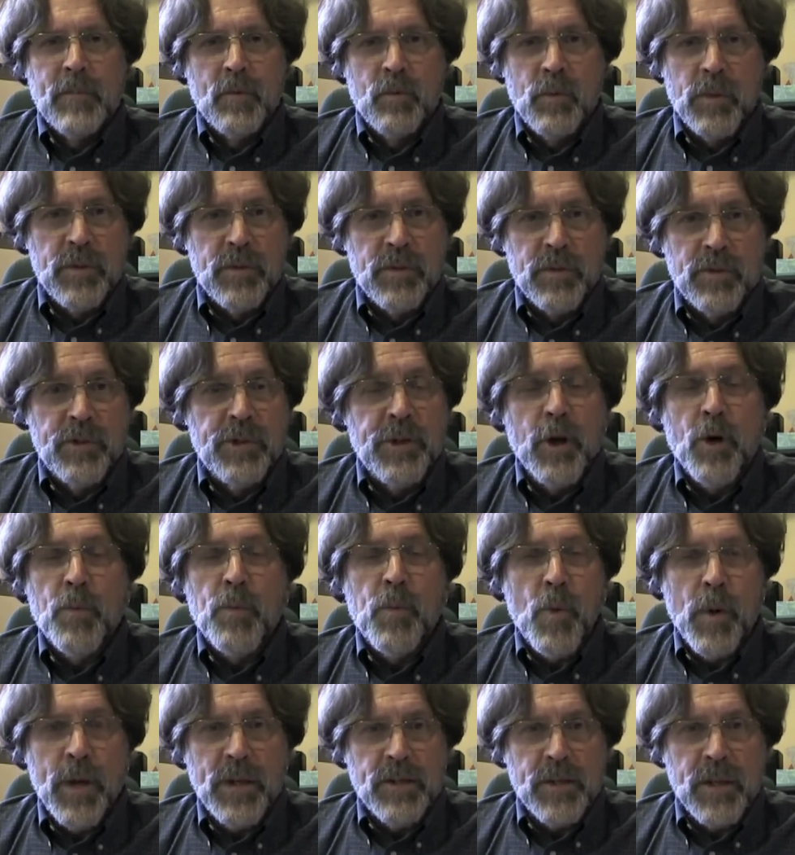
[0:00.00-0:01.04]
with 0
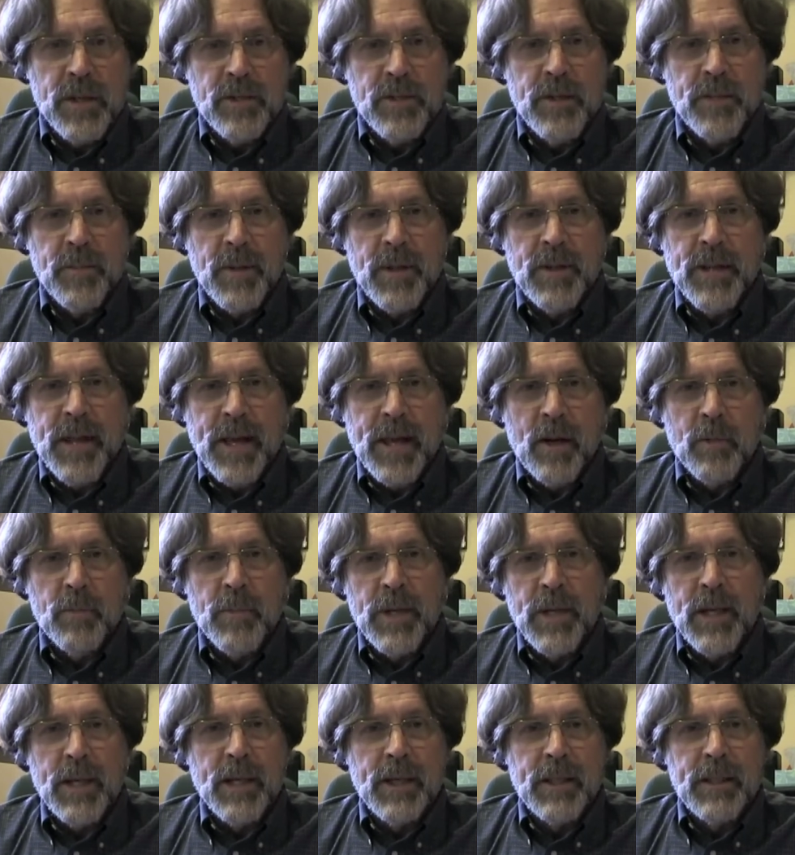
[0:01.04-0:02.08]
points on something, that'll
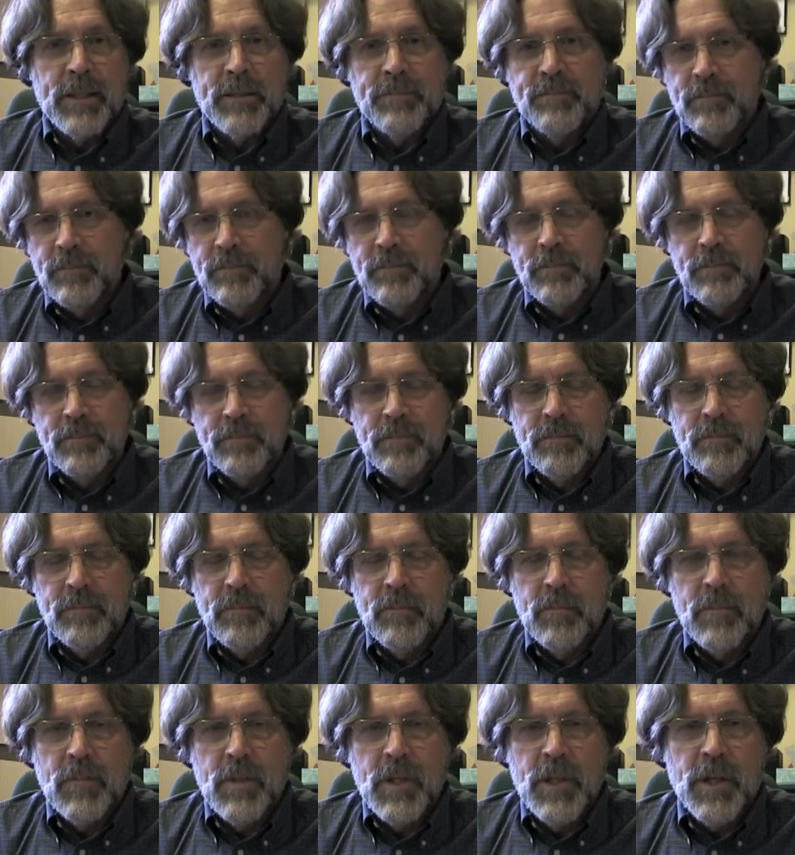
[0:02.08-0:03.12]
be a
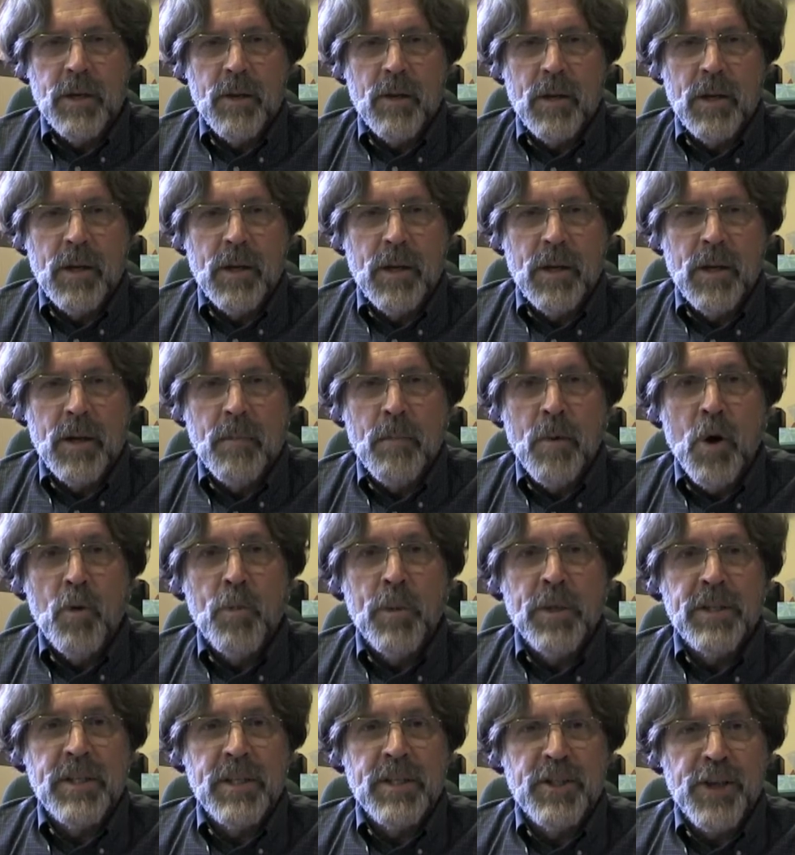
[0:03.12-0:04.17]

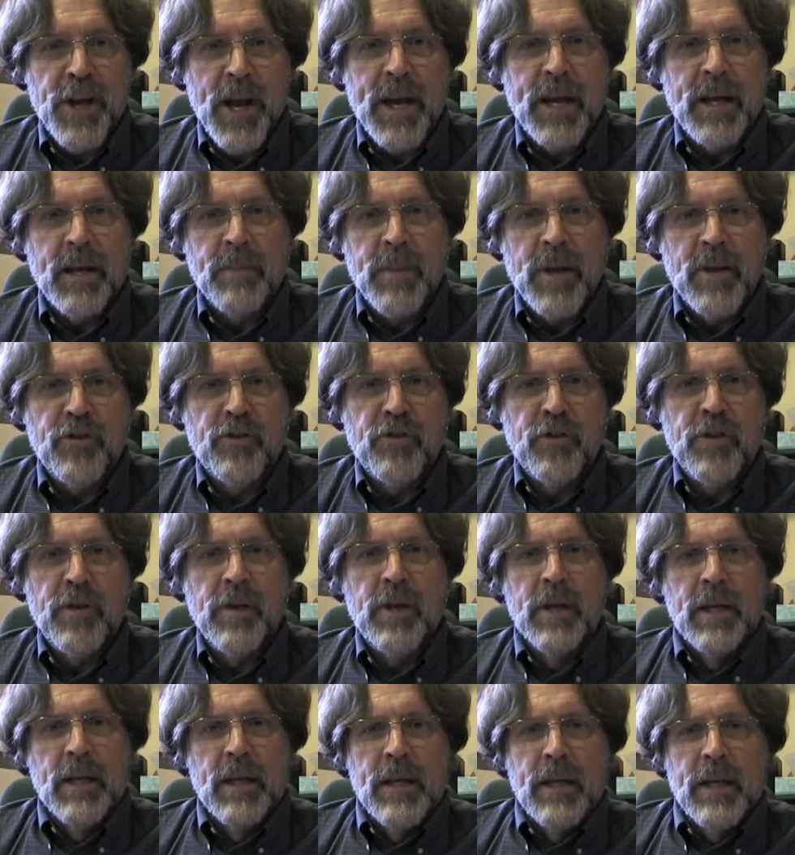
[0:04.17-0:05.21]
moment to check and make
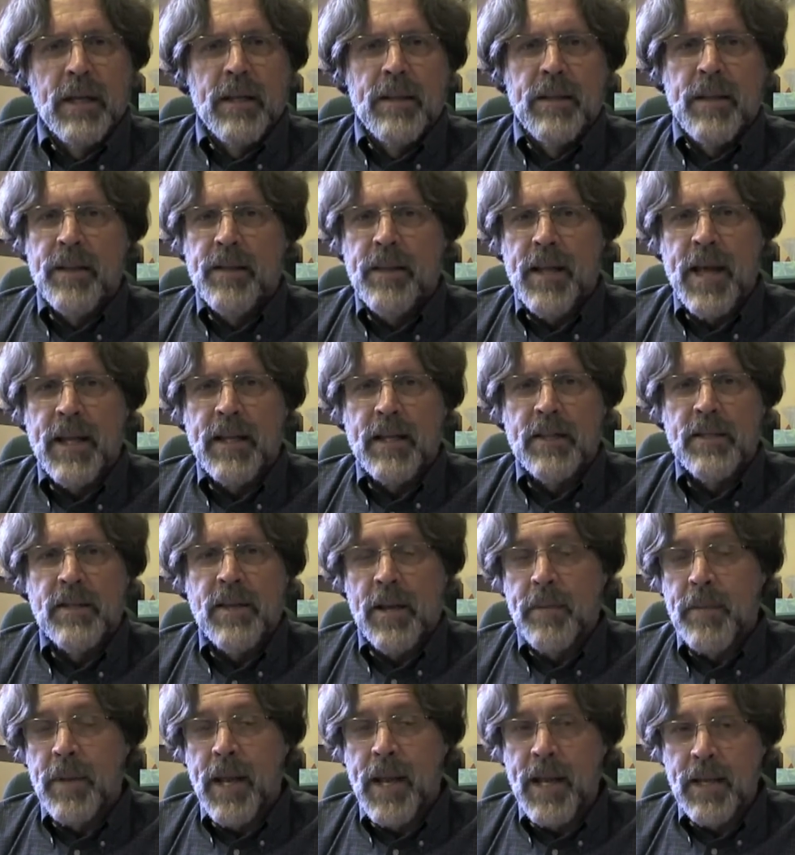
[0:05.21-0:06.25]
sure that
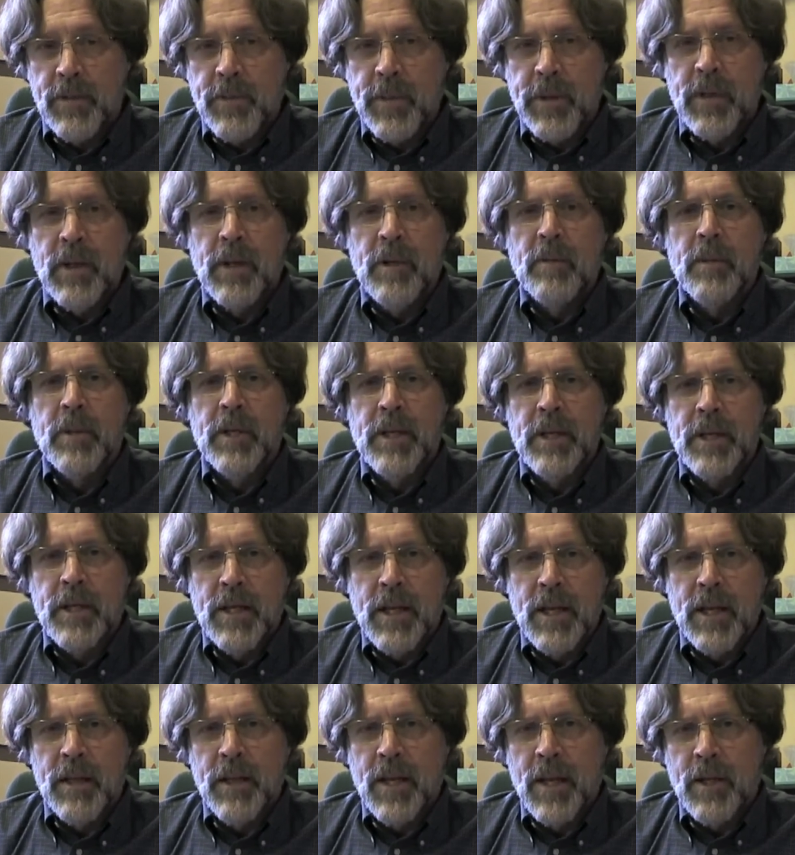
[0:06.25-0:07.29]
assignment has been
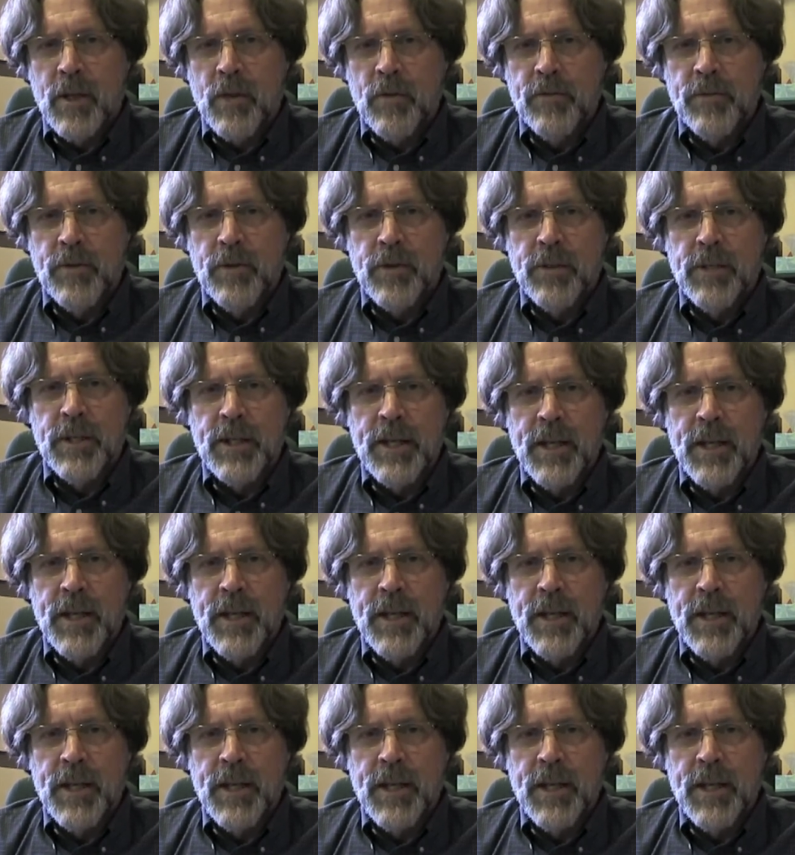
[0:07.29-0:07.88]
completed and that you've turned